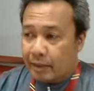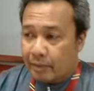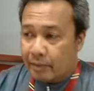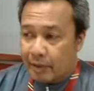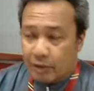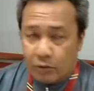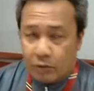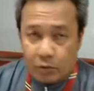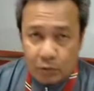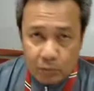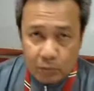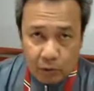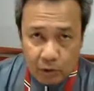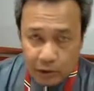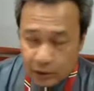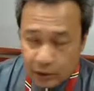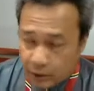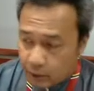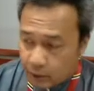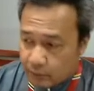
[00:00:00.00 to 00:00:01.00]
into
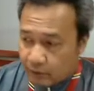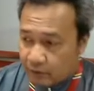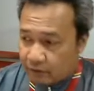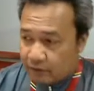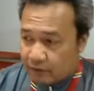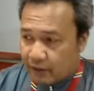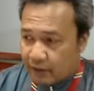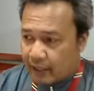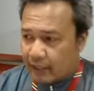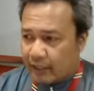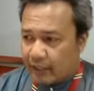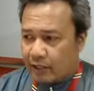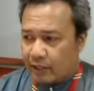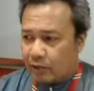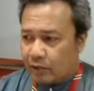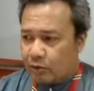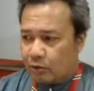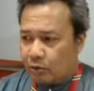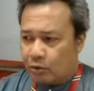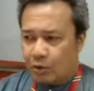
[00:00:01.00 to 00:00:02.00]
smaller tubes, you'll find that
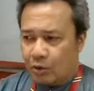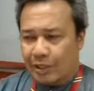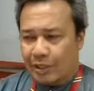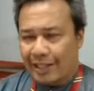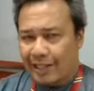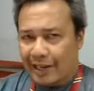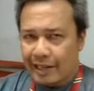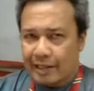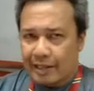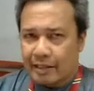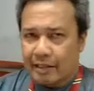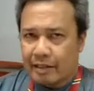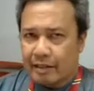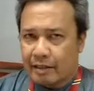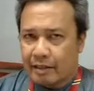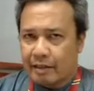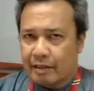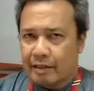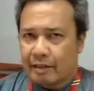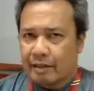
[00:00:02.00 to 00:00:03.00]
you do not get
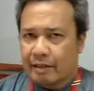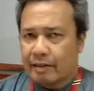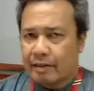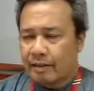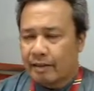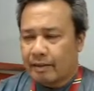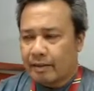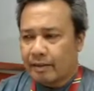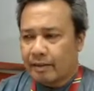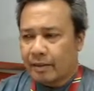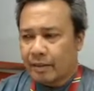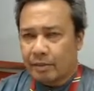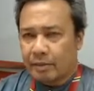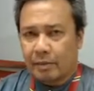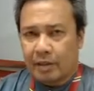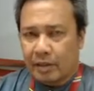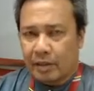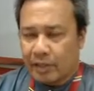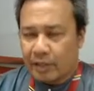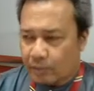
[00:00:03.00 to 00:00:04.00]

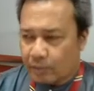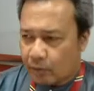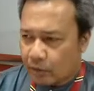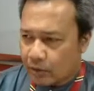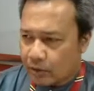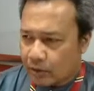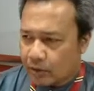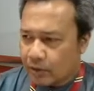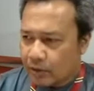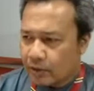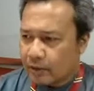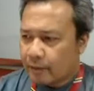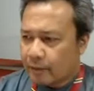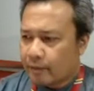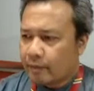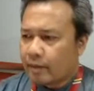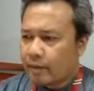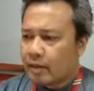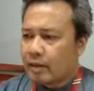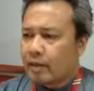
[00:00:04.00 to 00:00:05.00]
similar responses.
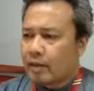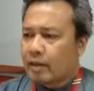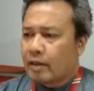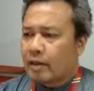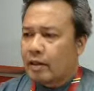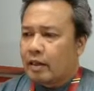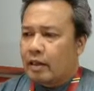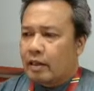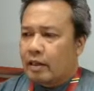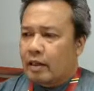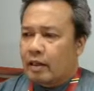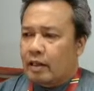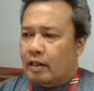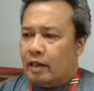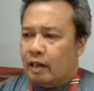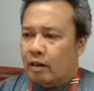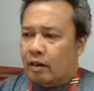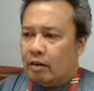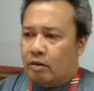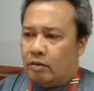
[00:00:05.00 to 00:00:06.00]

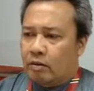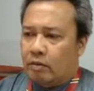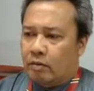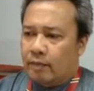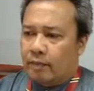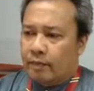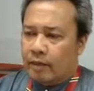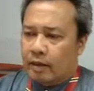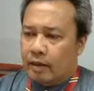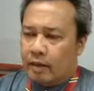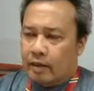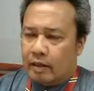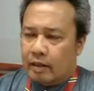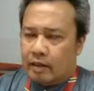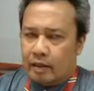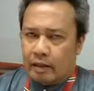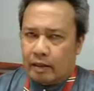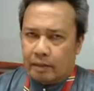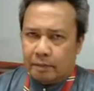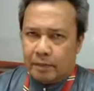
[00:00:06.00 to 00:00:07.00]
Now,
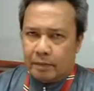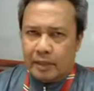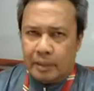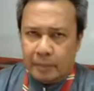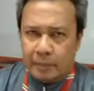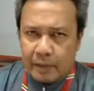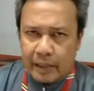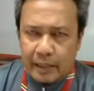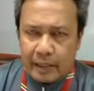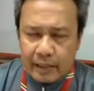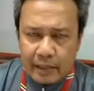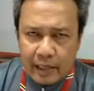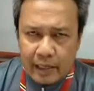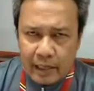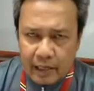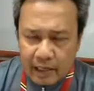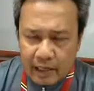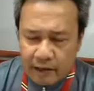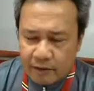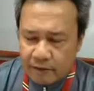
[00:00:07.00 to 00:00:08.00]
the principle is that
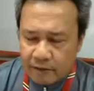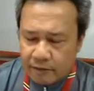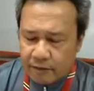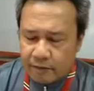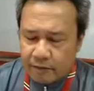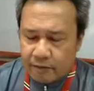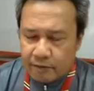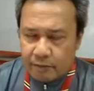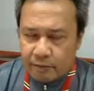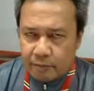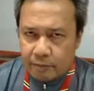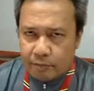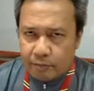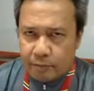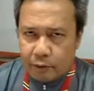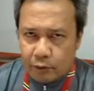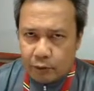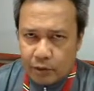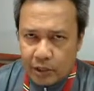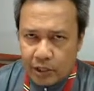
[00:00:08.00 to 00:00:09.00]
if
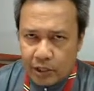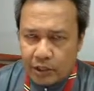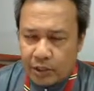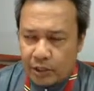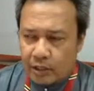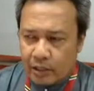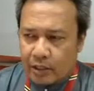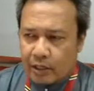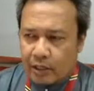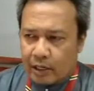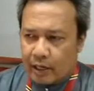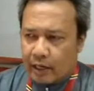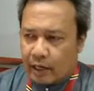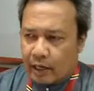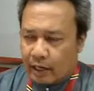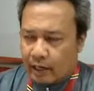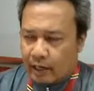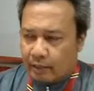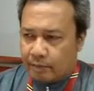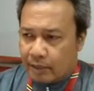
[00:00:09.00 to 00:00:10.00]
mutation
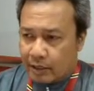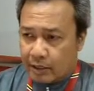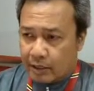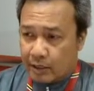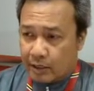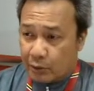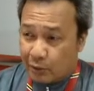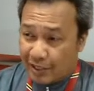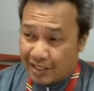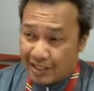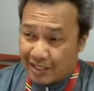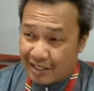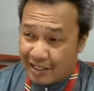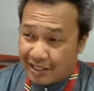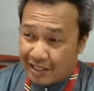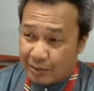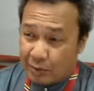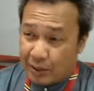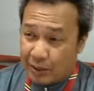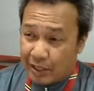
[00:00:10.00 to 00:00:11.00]
because the question
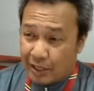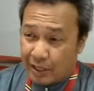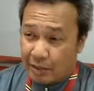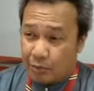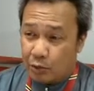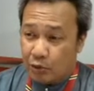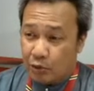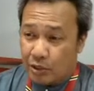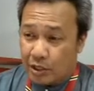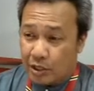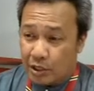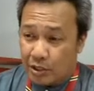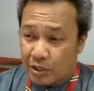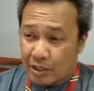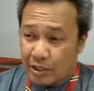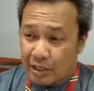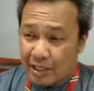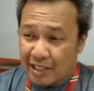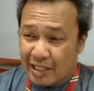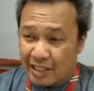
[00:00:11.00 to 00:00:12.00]
is whether
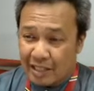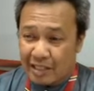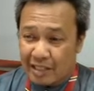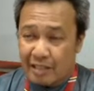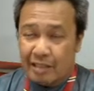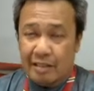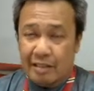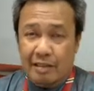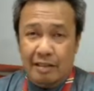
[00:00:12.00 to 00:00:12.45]
mutation, is it